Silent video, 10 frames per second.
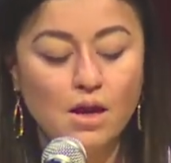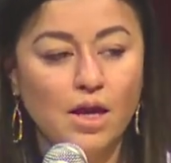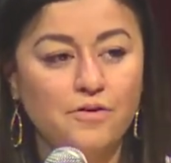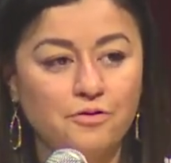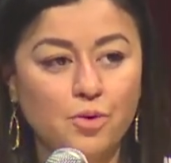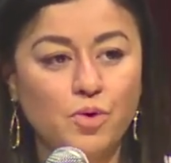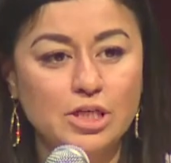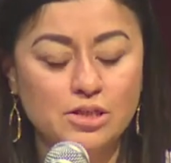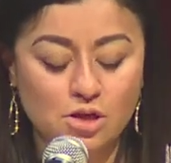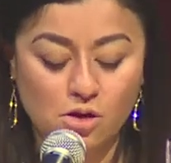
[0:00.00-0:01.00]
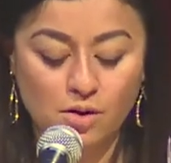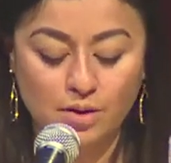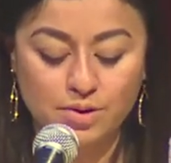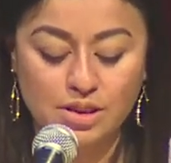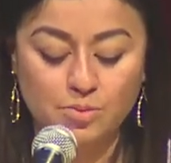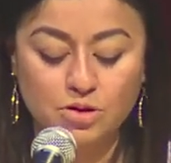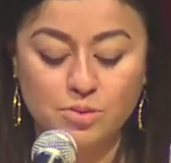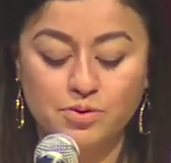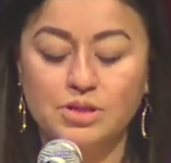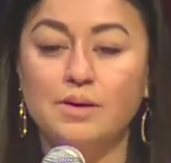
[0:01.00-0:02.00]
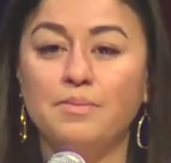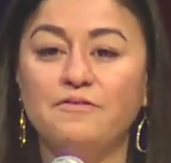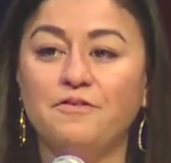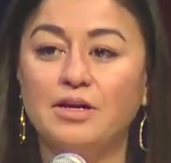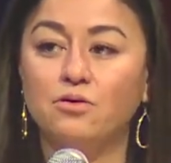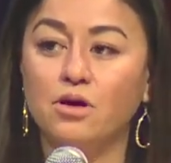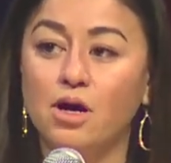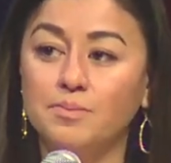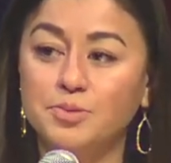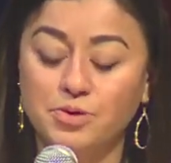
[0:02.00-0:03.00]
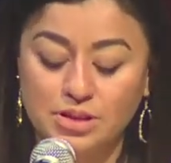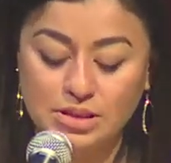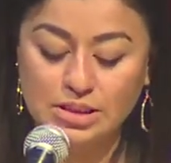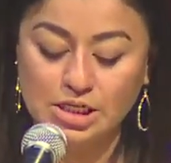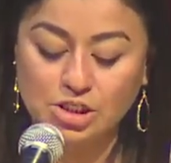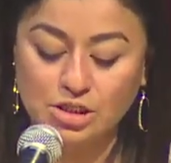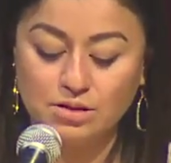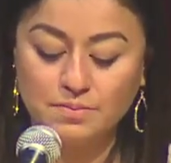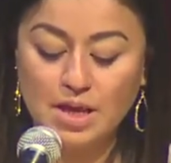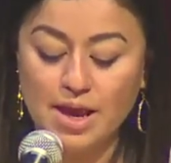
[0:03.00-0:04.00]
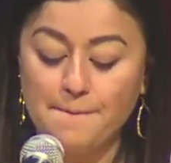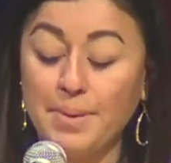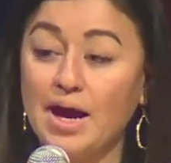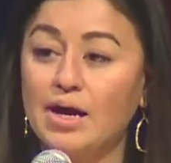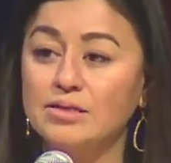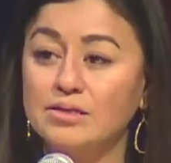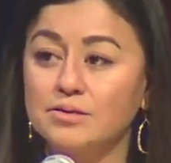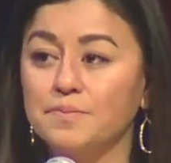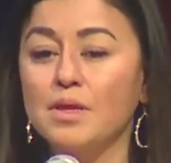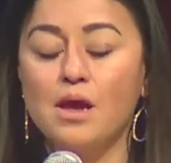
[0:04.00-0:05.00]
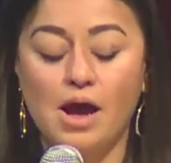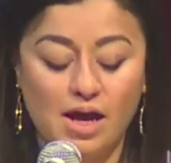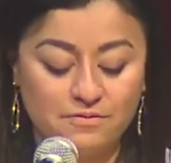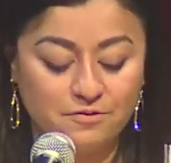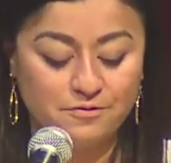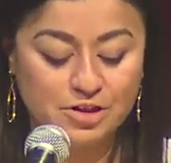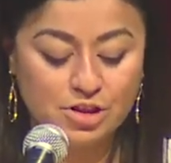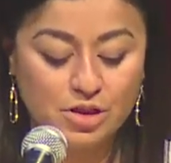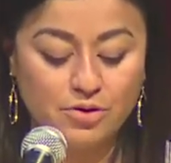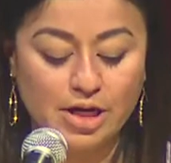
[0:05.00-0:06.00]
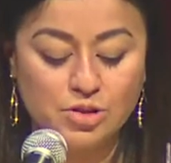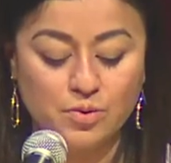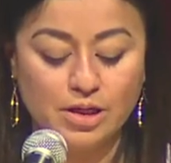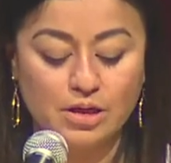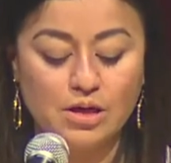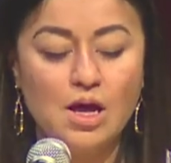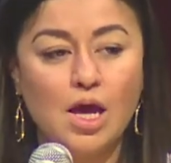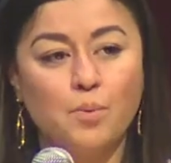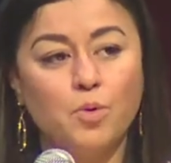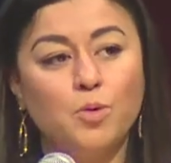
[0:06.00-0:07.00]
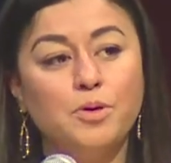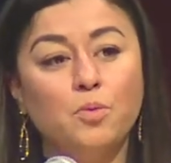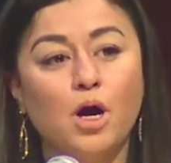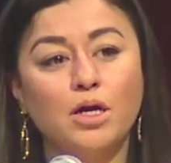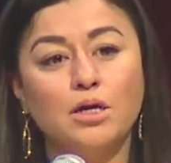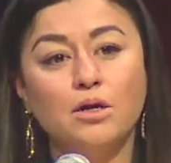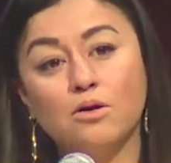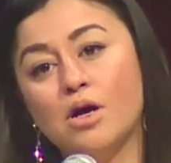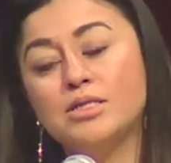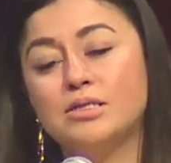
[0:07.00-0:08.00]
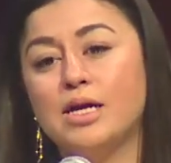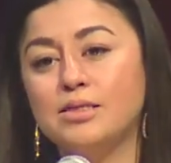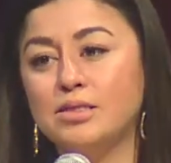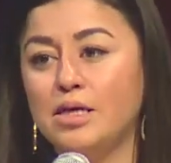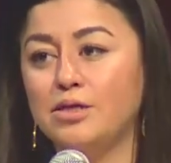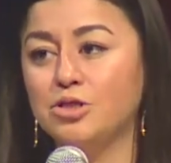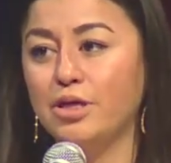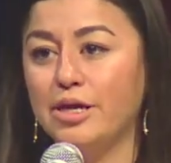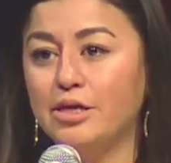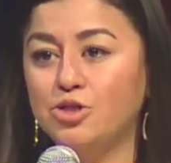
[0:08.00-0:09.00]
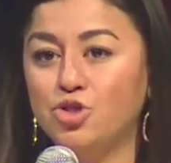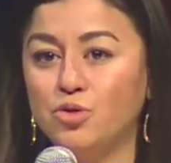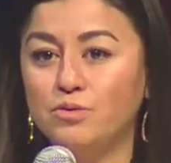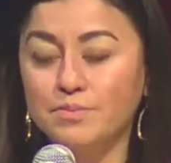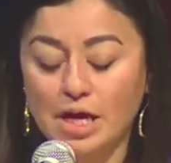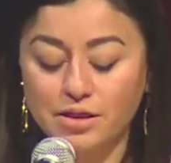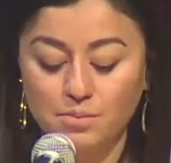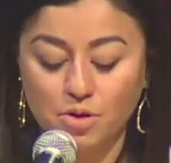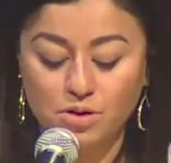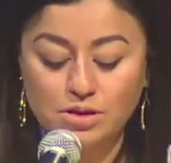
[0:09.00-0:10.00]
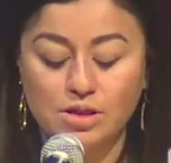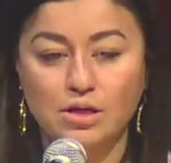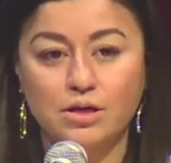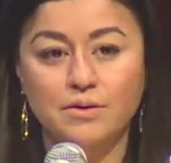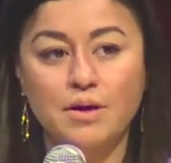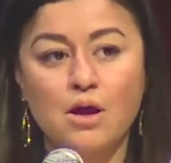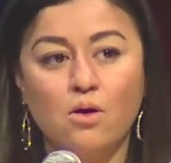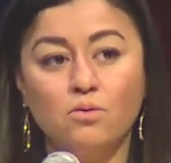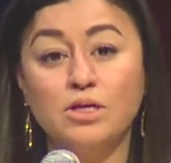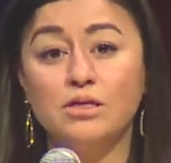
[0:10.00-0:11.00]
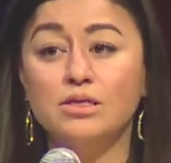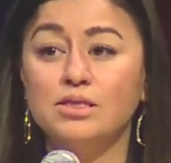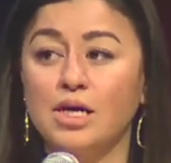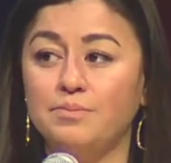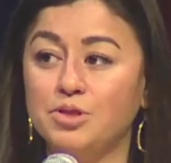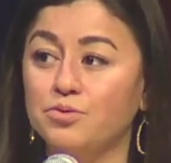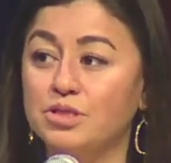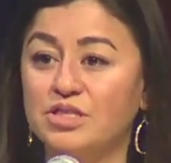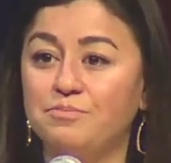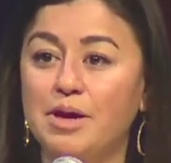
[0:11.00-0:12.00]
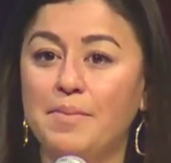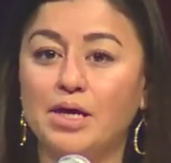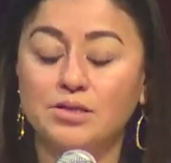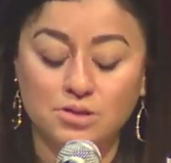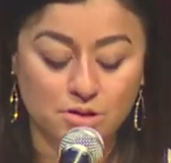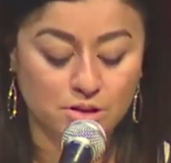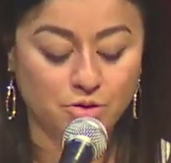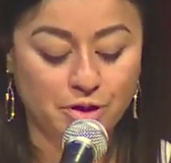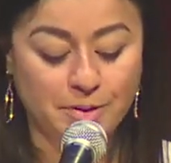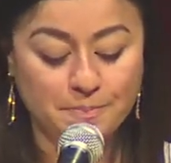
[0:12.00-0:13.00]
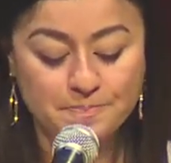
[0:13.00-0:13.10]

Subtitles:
A few weeks ago, I was able to present my final comps presentation and pass. I have officially graduated and will be walking across that stage again in June at the Moda Center, only this time to receive my master's degree.